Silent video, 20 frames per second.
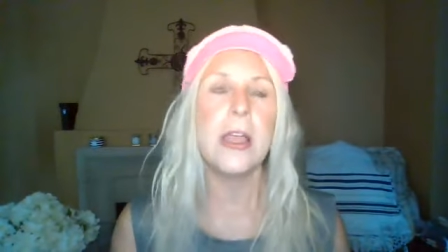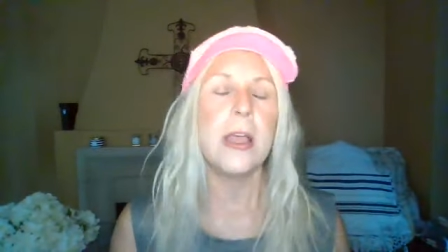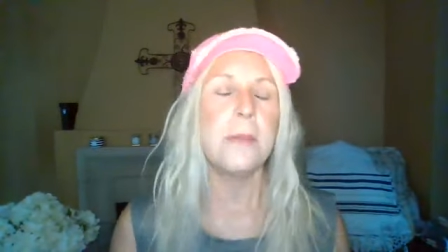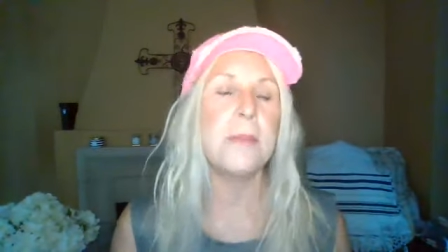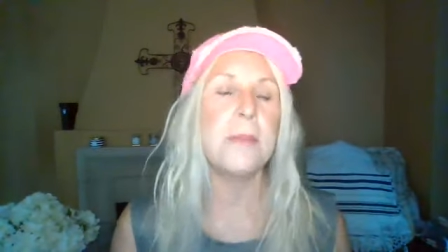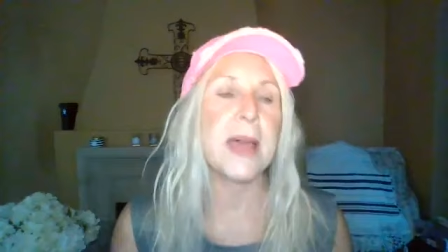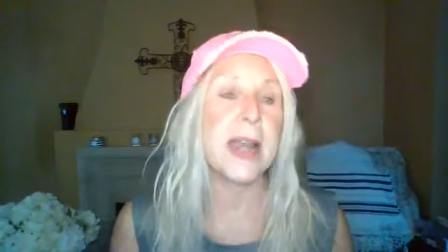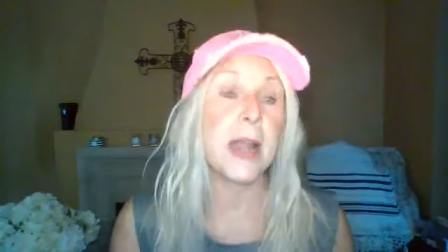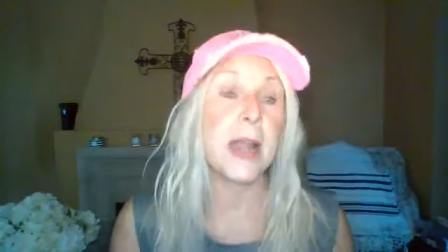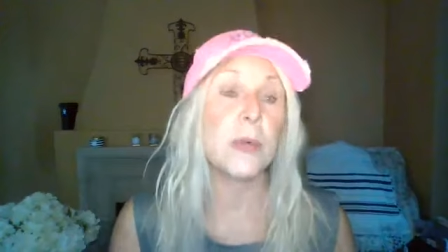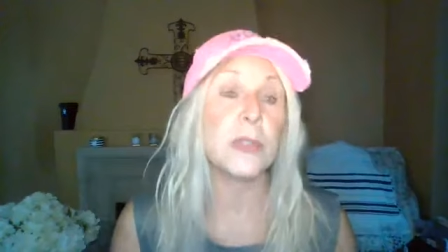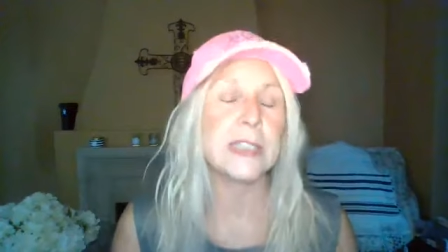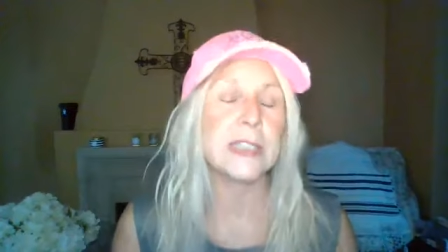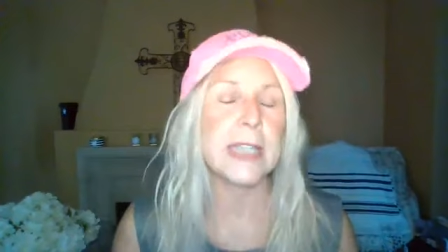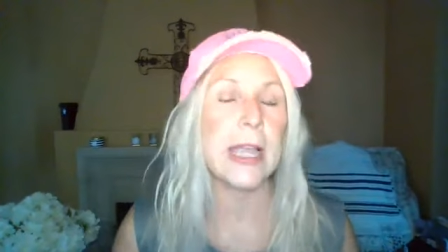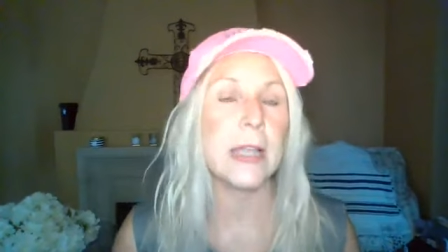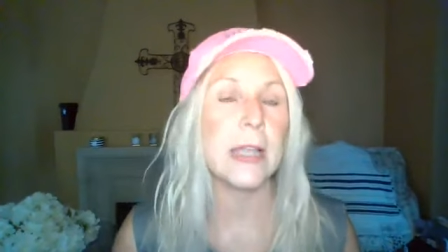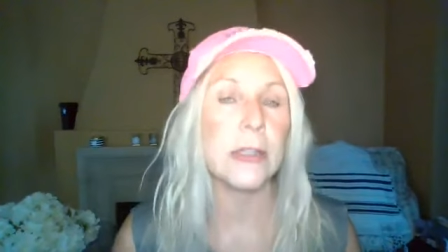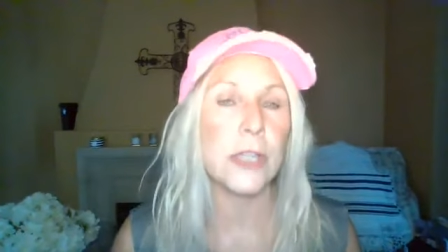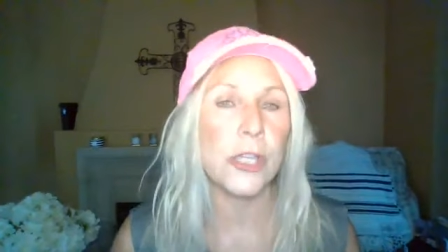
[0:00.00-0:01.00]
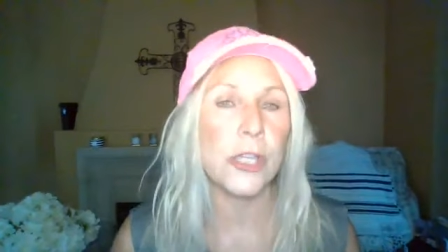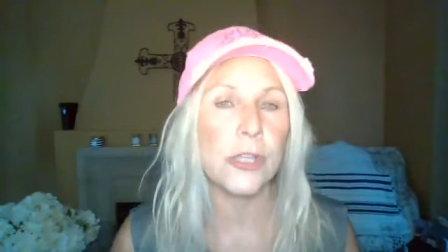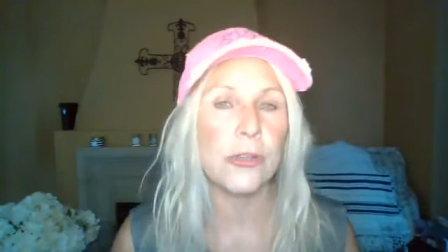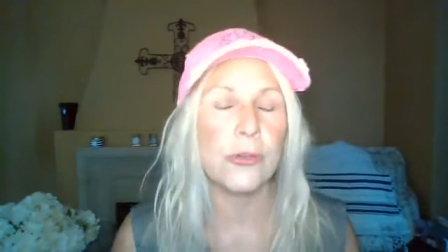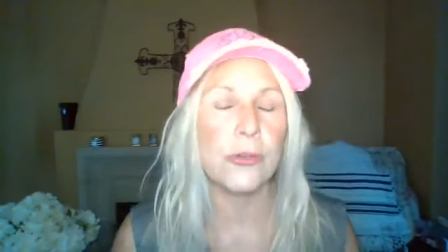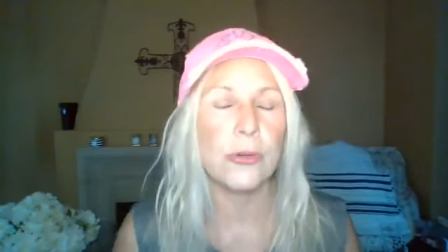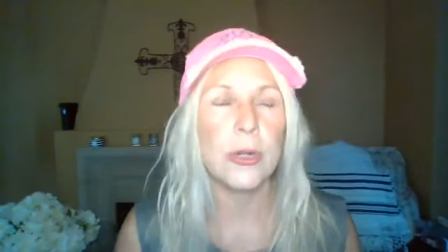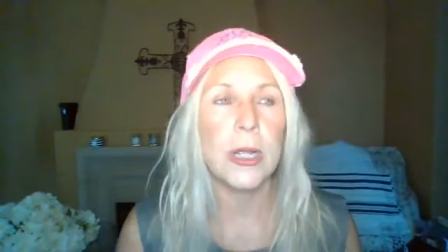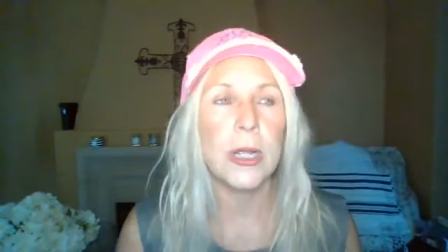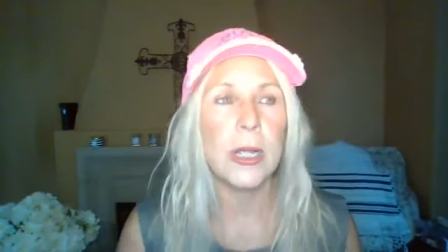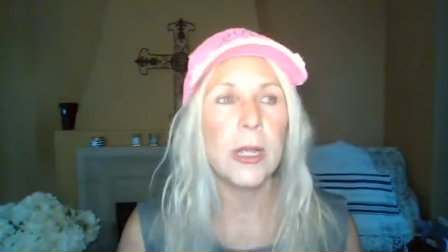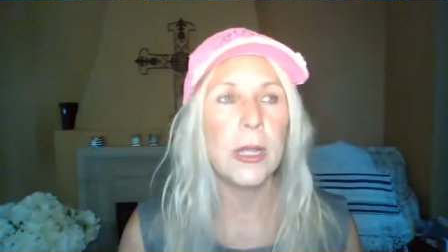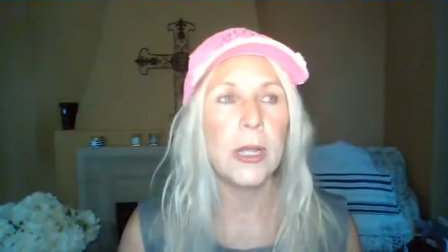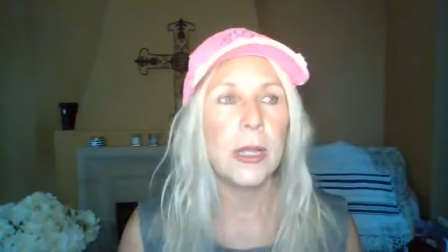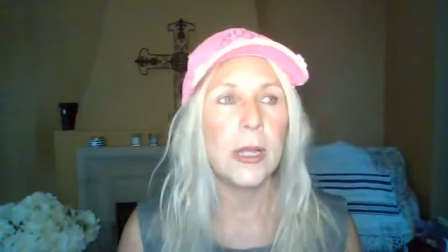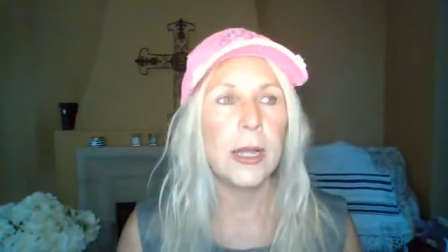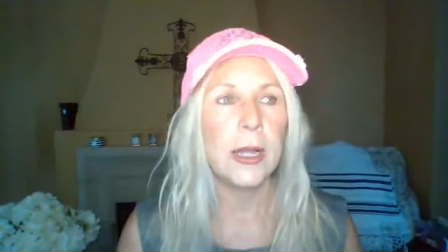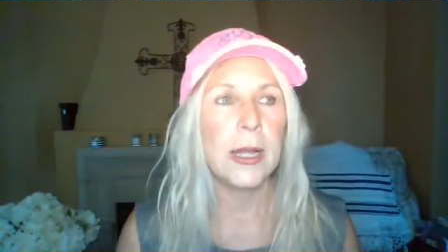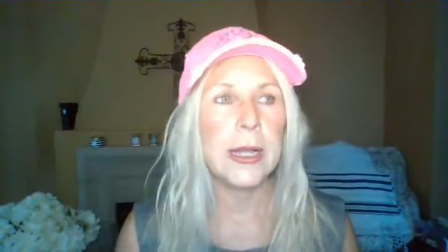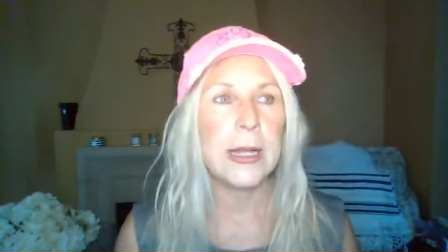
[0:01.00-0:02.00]
But I will tell you,
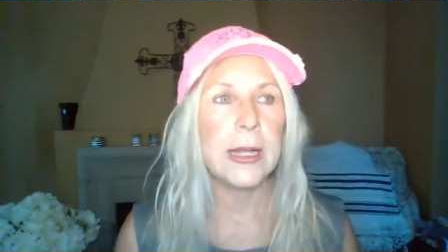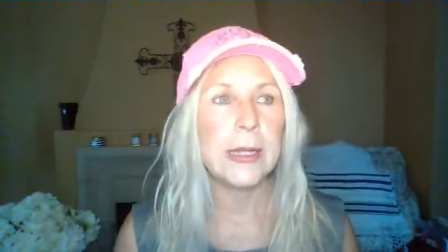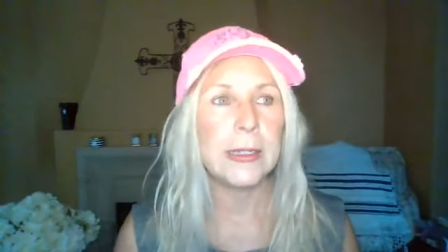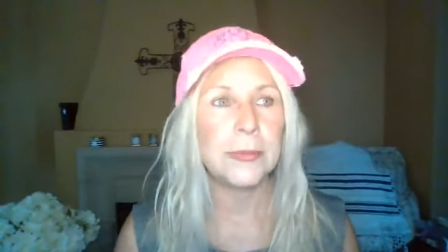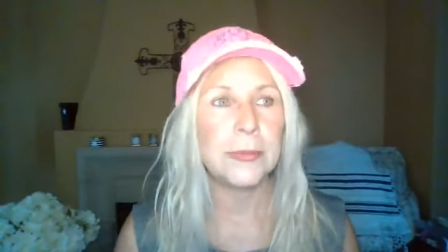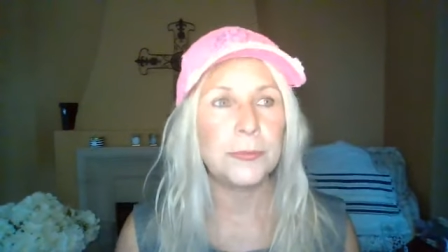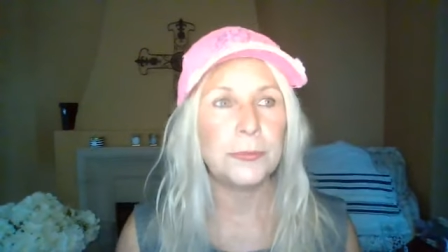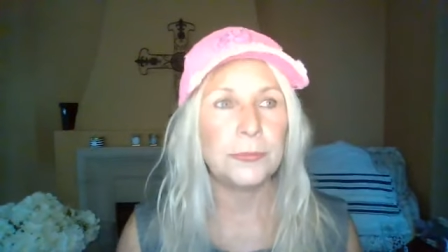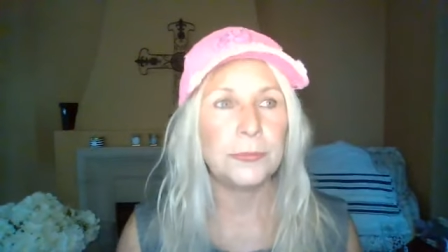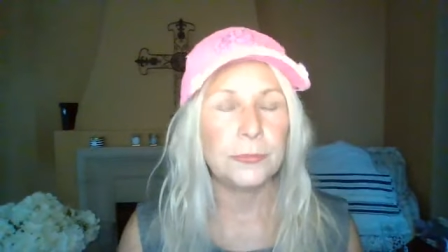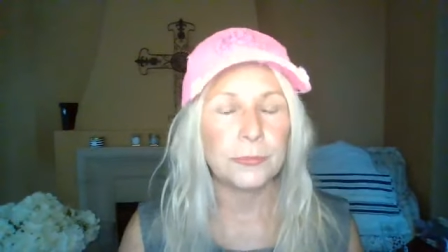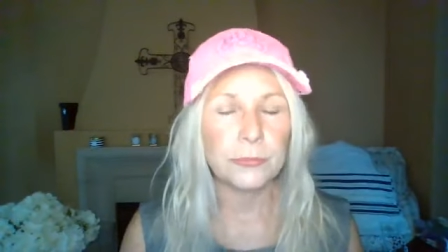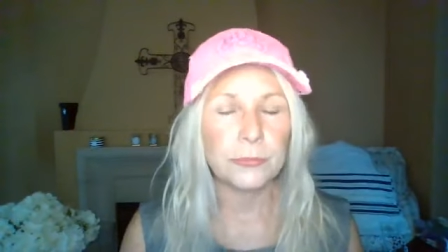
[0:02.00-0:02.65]
um,